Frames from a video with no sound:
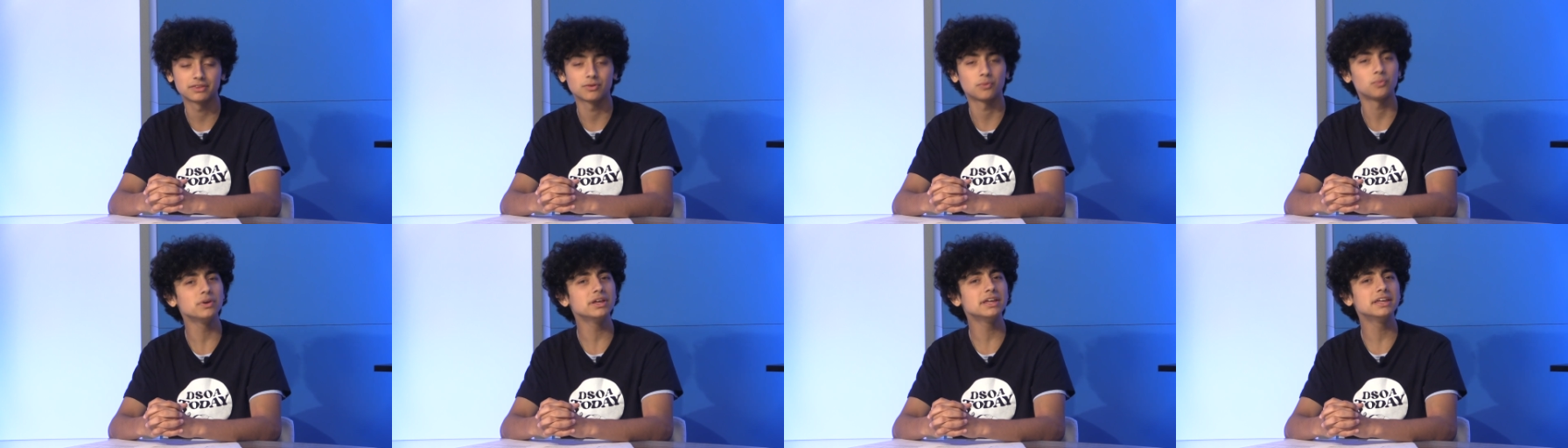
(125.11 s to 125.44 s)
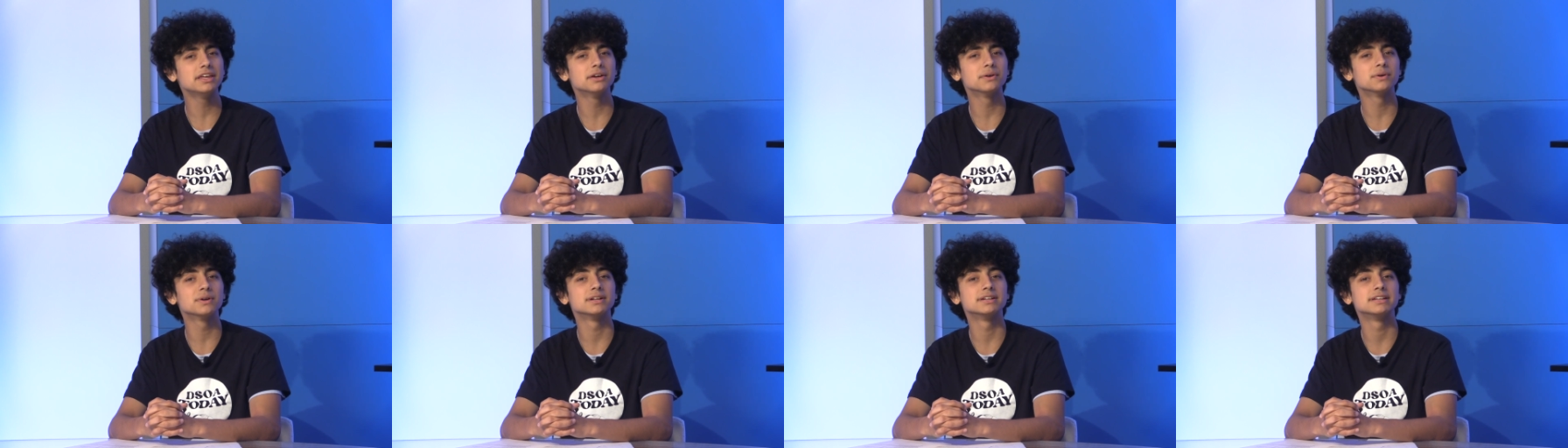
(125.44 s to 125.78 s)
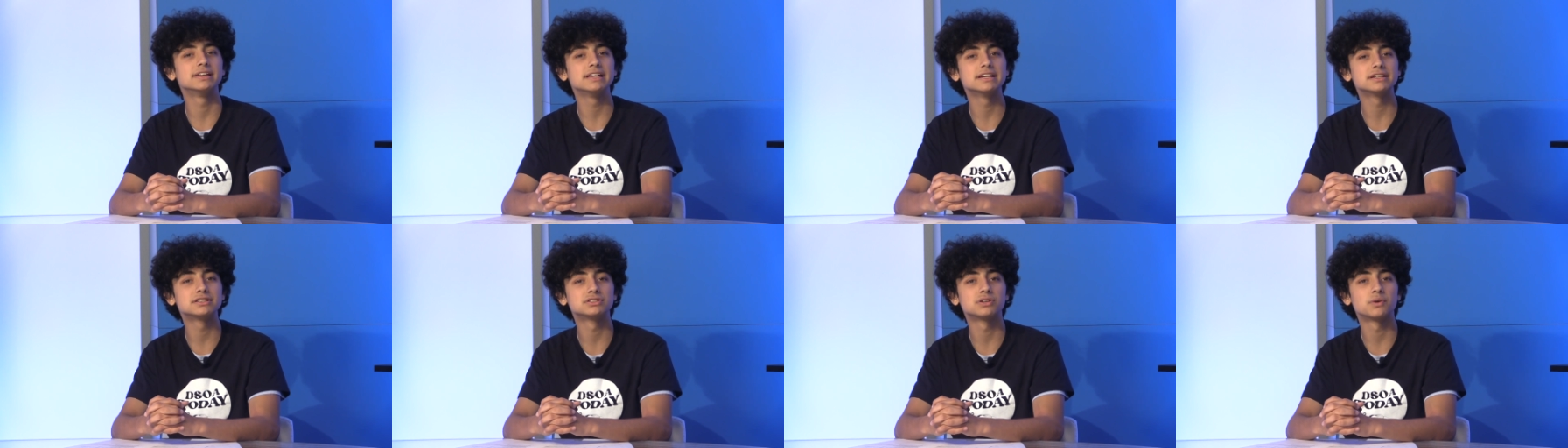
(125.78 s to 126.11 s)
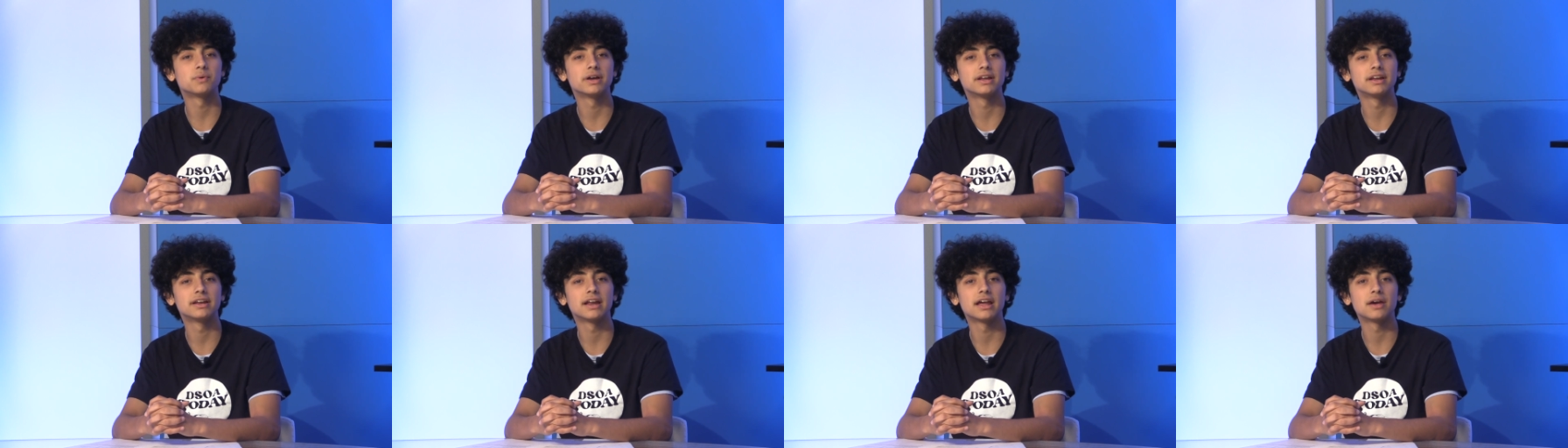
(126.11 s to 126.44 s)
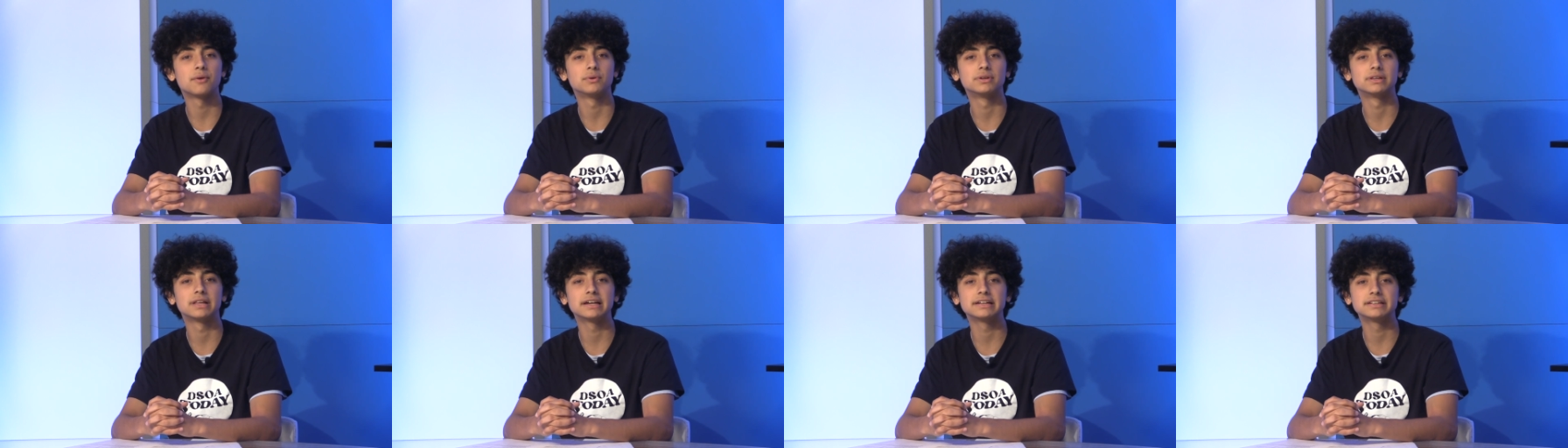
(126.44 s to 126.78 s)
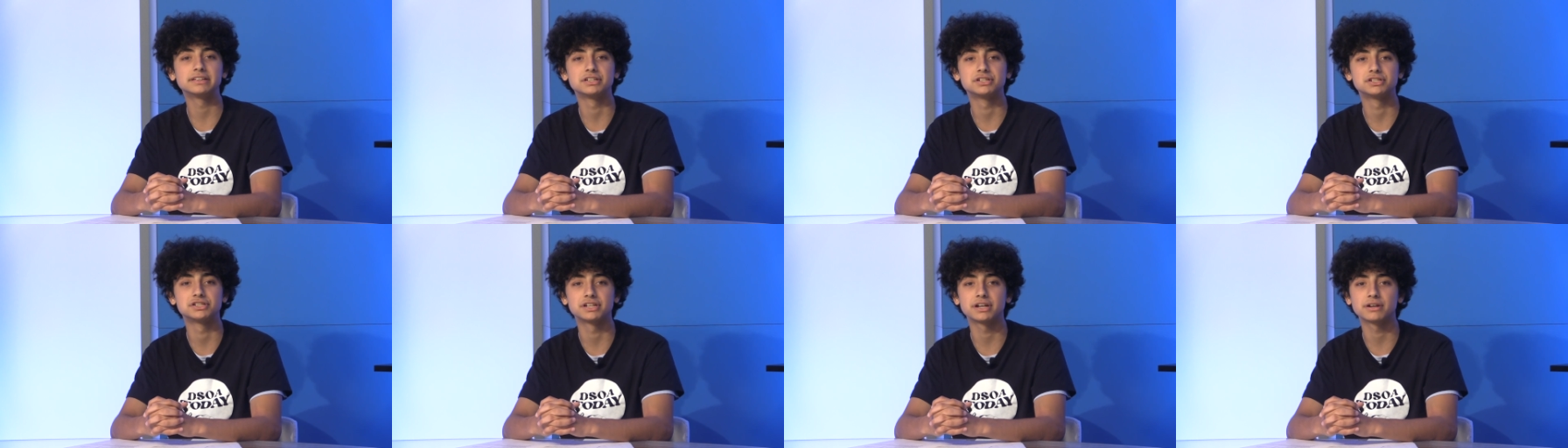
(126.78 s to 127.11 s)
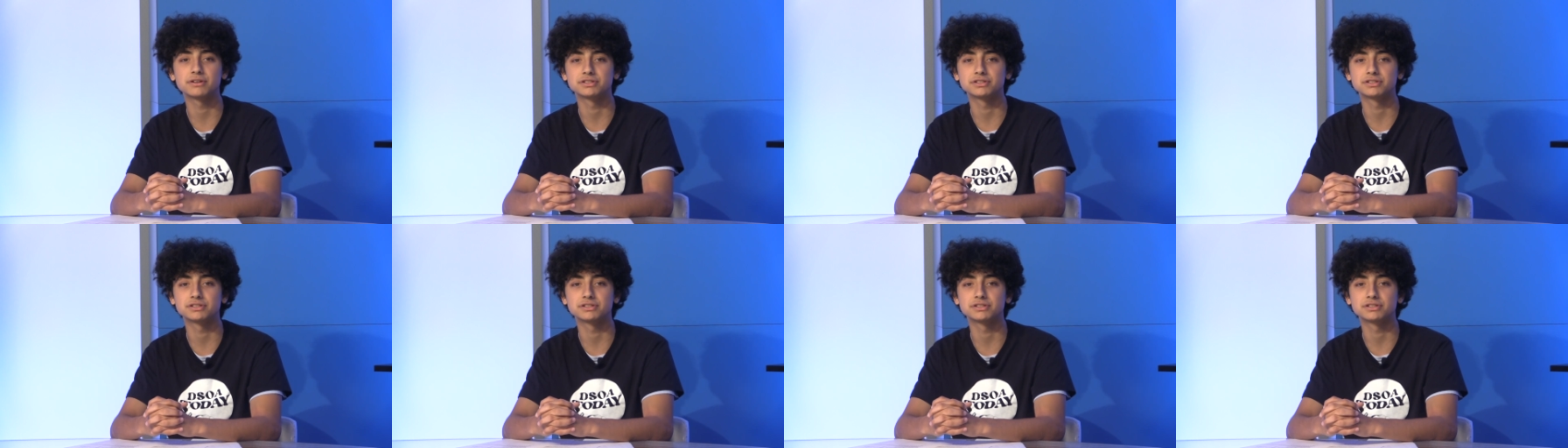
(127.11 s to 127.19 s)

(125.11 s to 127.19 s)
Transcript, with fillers: we here at DSOA Today would like to share